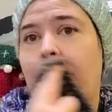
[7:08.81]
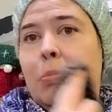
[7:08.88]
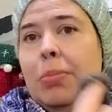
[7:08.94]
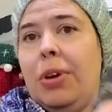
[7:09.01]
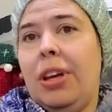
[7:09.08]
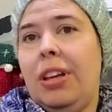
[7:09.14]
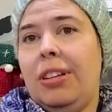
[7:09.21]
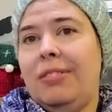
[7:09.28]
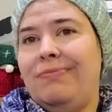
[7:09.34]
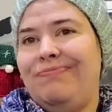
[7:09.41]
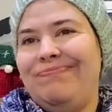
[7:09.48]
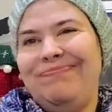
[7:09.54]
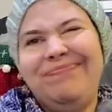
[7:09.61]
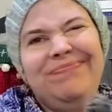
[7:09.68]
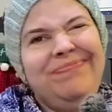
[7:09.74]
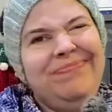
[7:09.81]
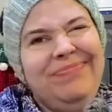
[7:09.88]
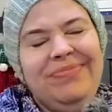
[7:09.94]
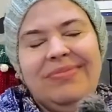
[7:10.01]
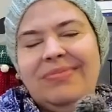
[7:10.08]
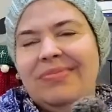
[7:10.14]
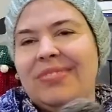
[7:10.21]
but
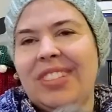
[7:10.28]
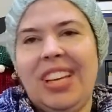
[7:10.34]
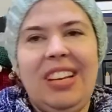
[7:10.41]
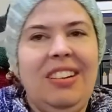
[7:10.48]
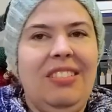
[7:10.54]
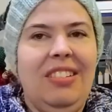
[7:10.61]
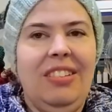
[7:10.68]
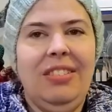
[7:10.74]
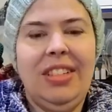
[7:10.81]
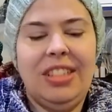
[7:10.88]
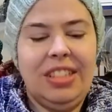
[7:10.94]
I don't know.